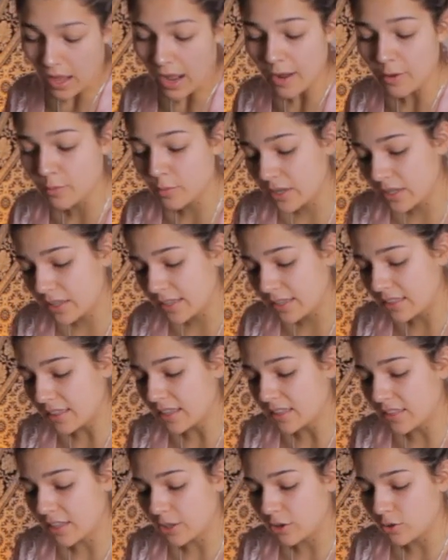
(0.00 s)
I really
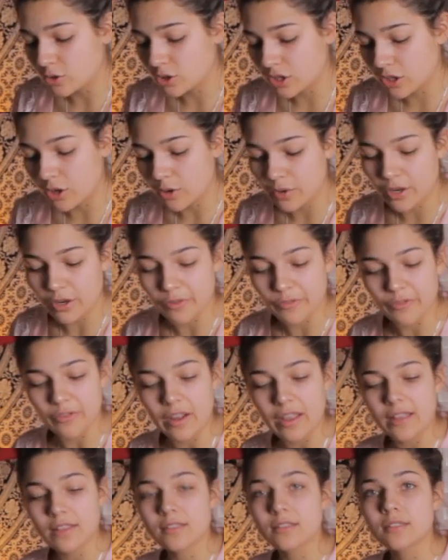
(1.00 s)
think that you should go to your
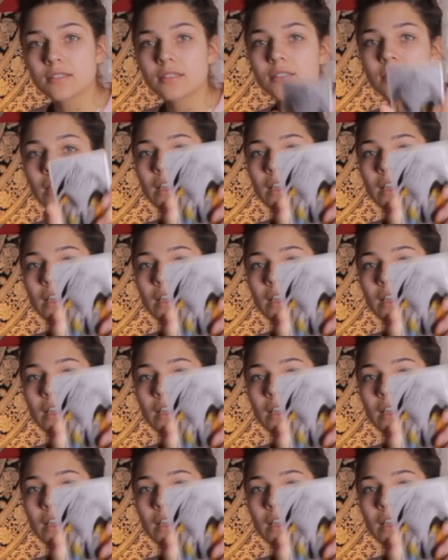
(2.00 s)
friends,